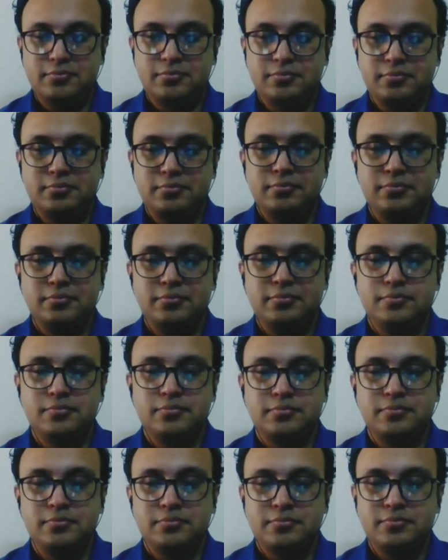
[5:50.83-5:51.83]

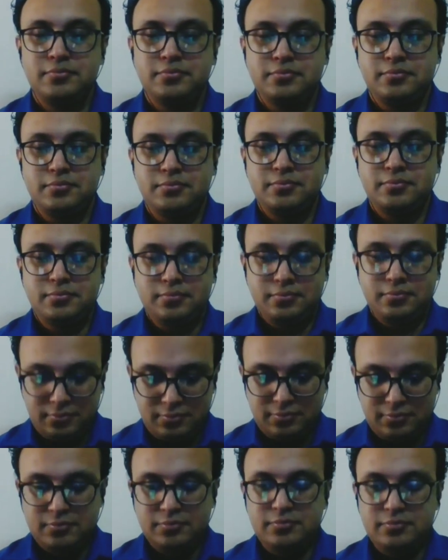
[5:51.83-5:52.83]

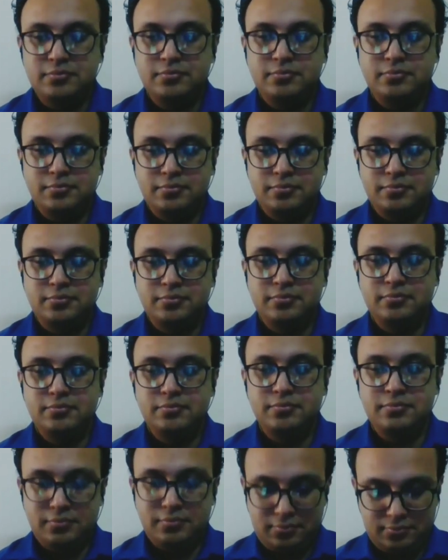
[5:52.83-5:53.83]

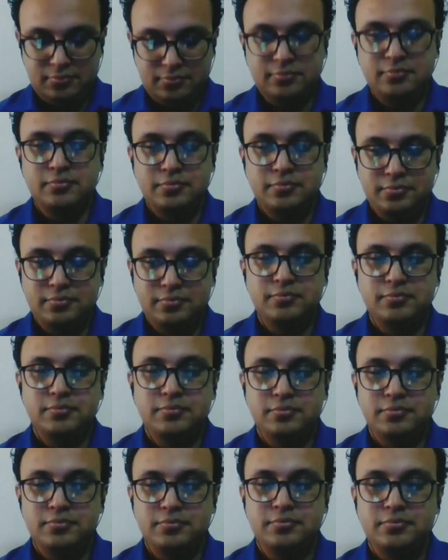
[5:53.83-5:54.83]

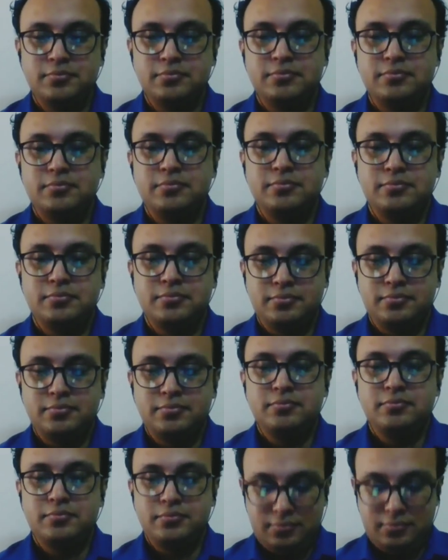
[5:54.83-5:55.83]

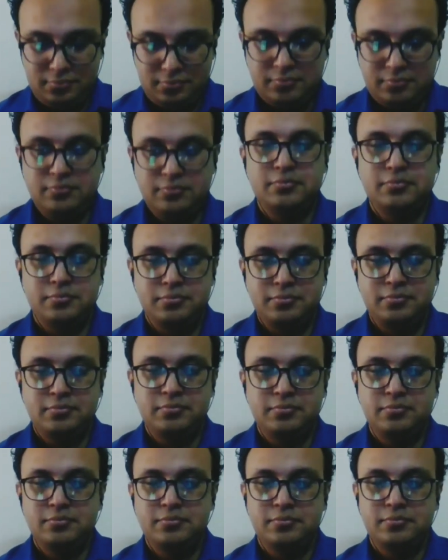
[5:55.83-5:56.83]

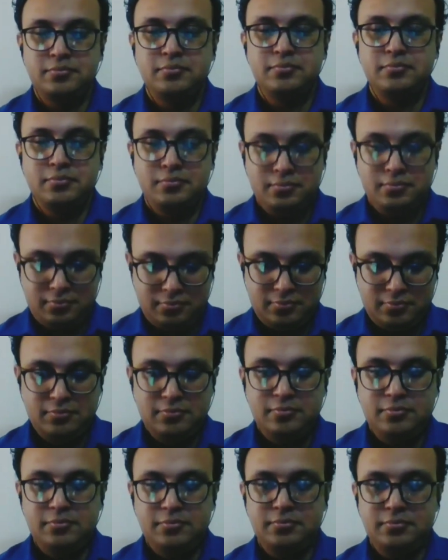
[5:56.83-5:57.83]

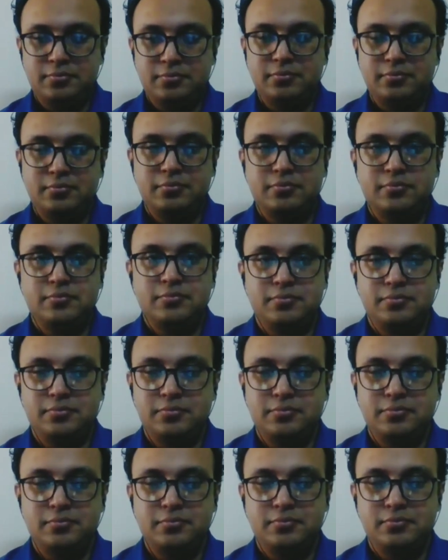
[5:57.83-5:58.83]
No words are spoken by the person on screen.